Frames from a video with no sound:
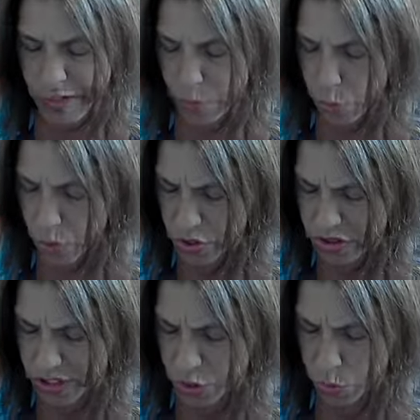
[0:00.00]
the words
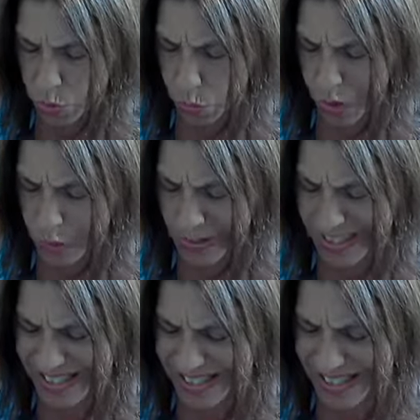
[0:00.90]
that you'd want me
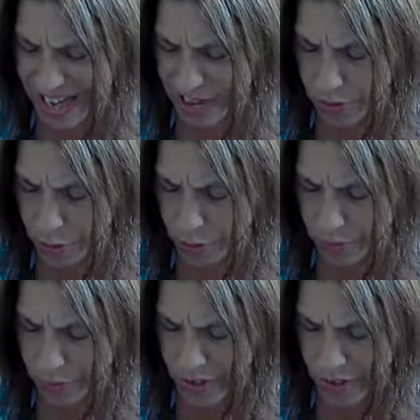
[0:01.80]
to say, Lord.